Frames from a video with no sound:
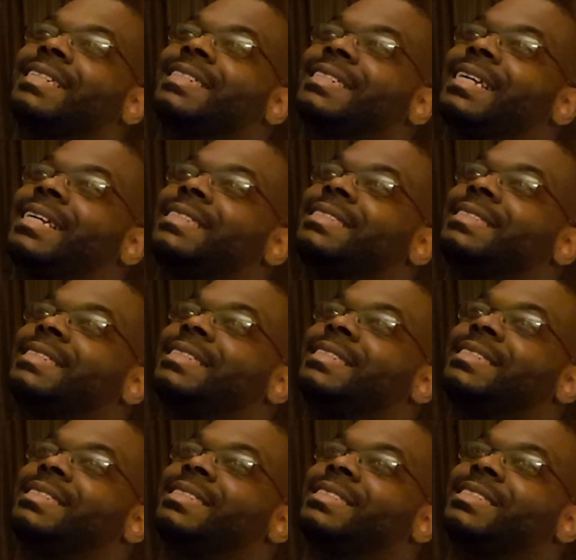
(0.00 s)
that
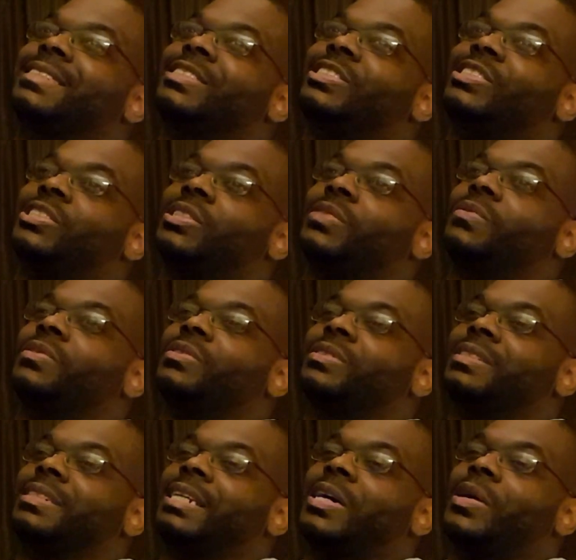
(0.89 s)

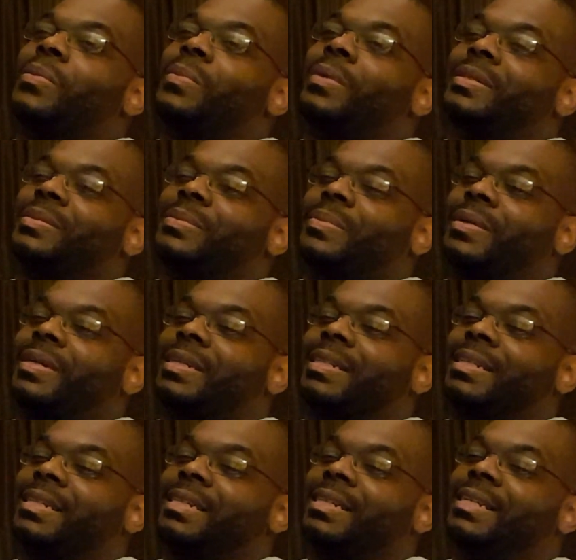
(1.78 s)
shivers down my
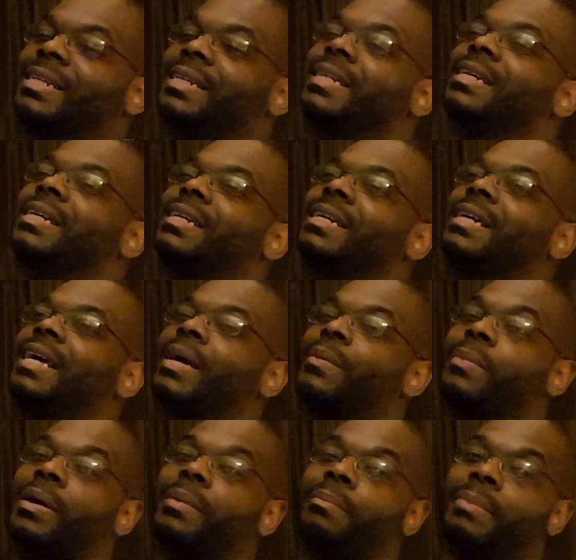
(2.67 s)
spine.
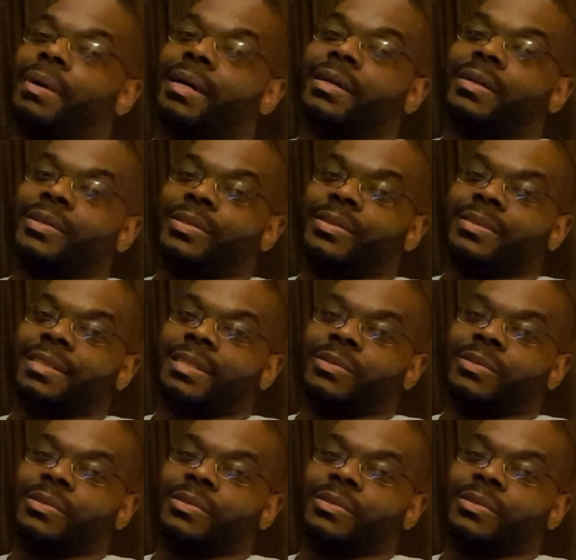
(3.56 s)
And my back hurt.